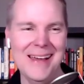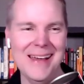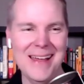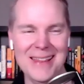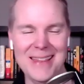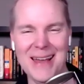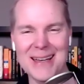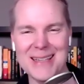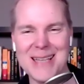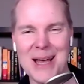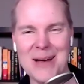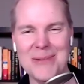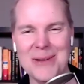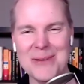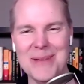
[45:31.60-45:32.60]

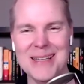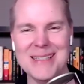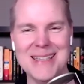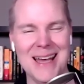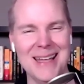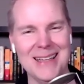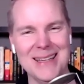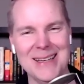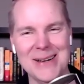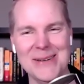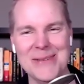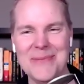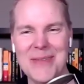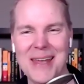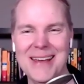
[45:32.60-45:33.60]
example, but sadly
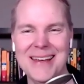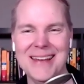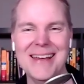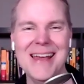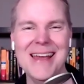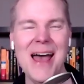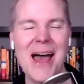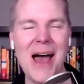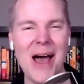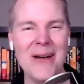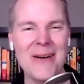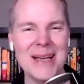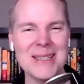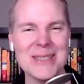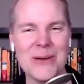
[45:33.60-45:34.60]
no. All
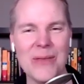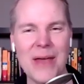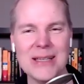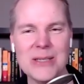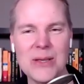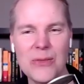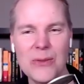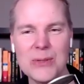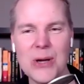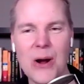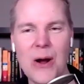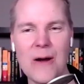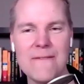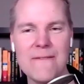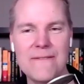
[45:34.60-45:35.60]
right, so those are
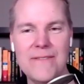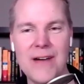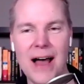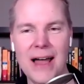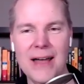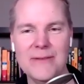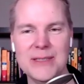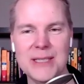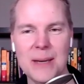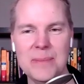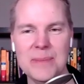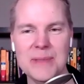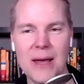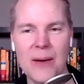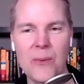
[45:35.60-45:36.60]
our 5
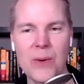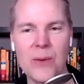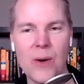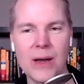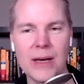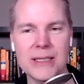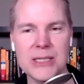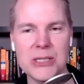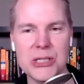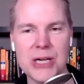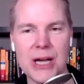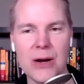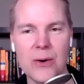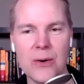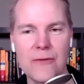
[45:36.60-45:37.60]
tips that we wanted to
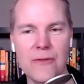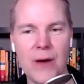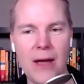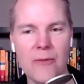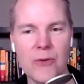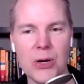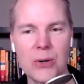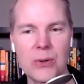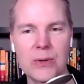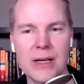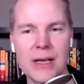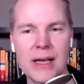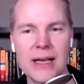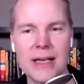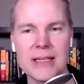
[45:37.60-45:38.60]
share for Evernote.
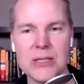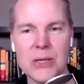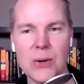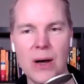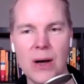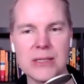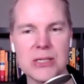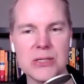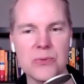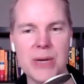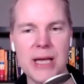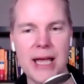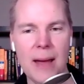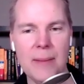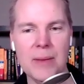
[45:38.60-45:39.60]
So I'll just
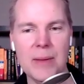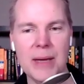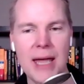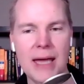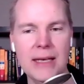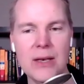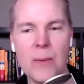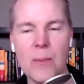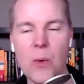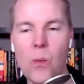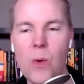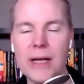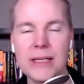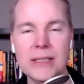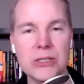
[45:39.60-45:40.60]
recap them again. Number
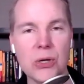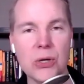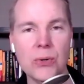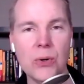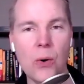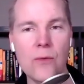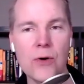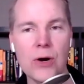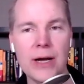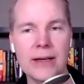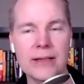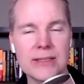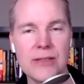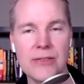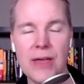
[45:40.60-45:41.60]
1, don't
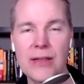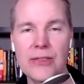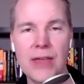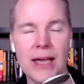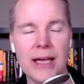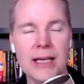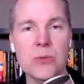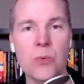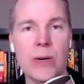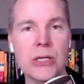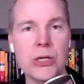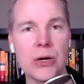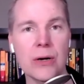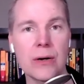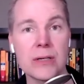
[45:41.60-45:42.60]
overthink things when
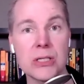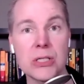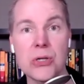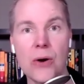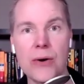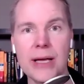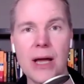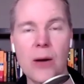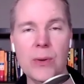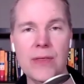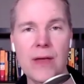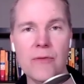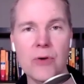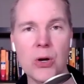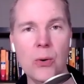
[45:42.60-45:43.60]
you're starting out with
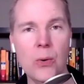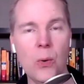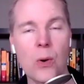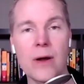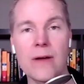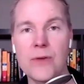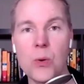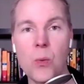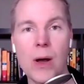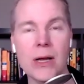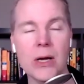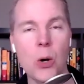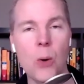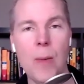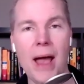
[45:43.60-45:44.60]
Evernote, or if you want
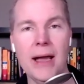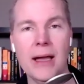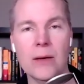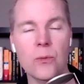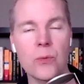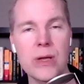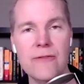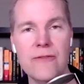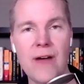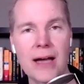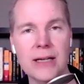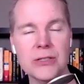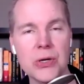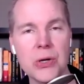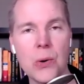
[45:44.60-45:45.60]
to go back and
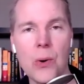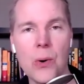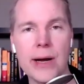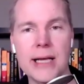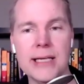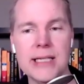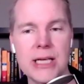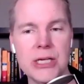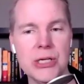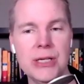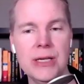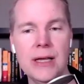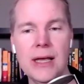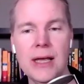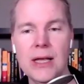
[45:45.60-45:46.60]
refactor your
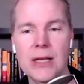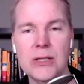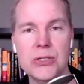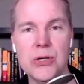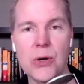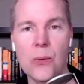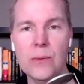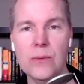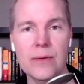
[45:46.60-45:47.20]
organization. Don't